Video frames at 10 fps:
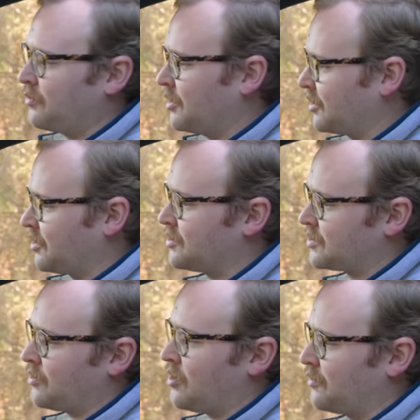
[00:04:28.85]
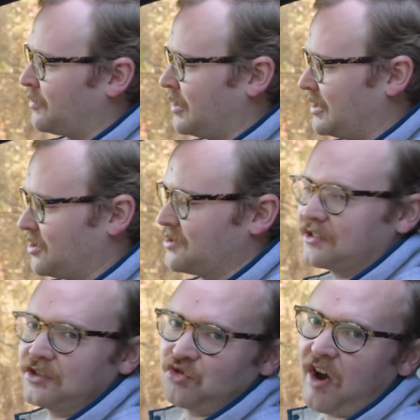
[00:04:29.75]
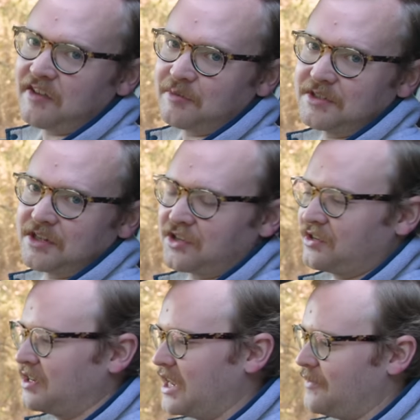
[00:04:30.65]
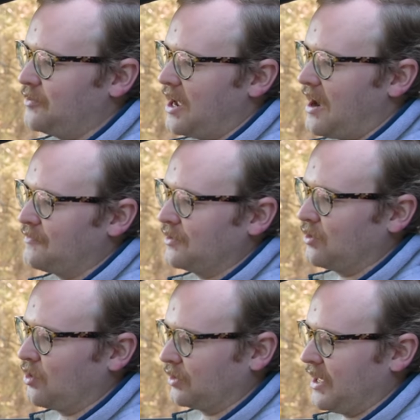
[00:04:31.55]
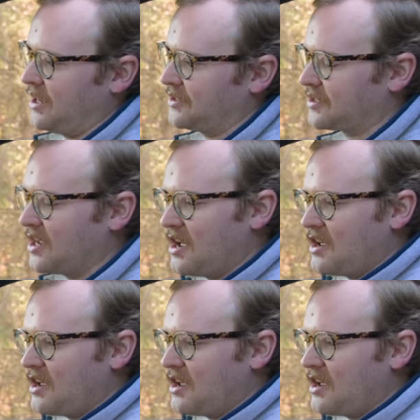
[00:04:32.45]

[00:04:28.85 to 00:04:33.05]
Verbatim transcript: Well, it goes wrong in terms of the driving position if you have long legs.